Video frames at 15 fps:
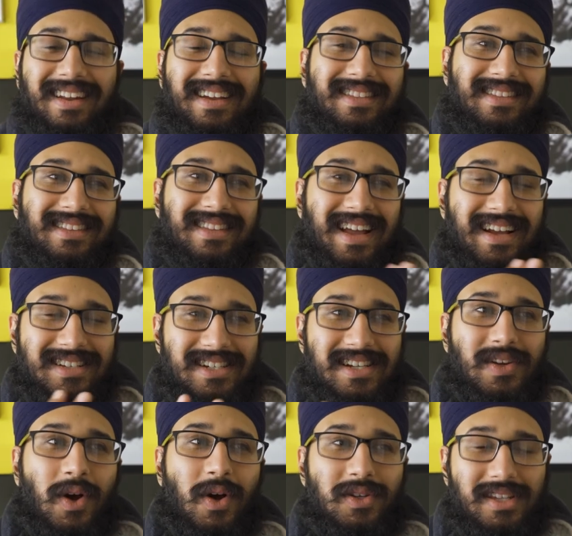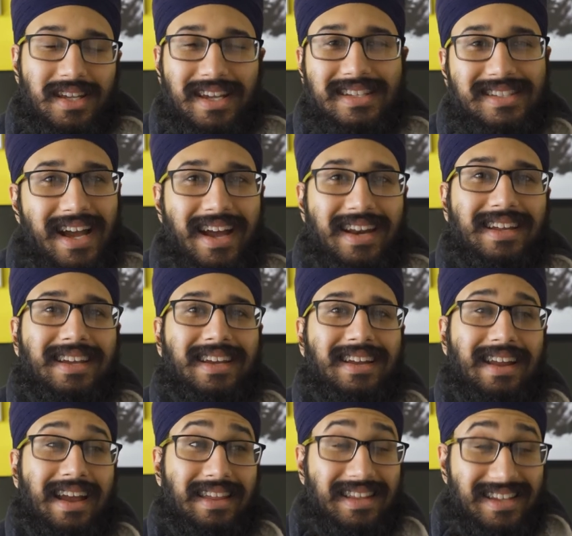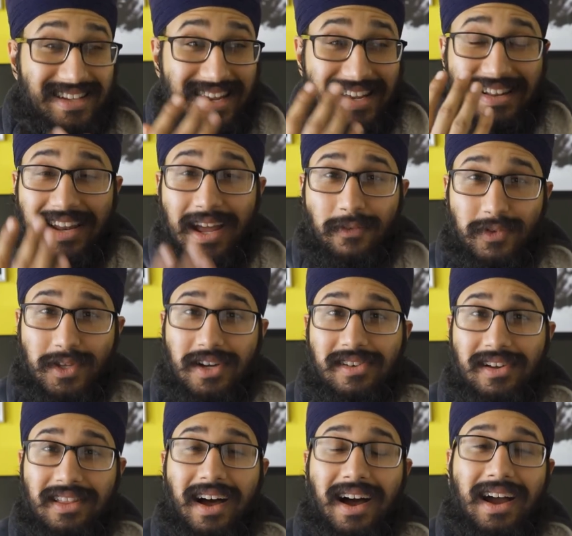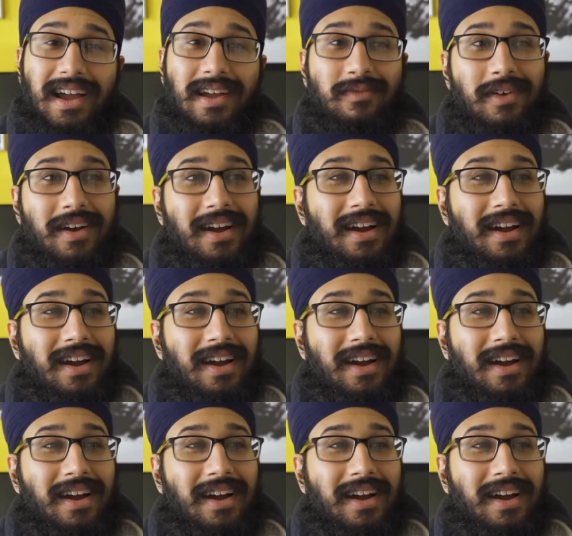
and that she knows he's Anakin, and that he left her alive.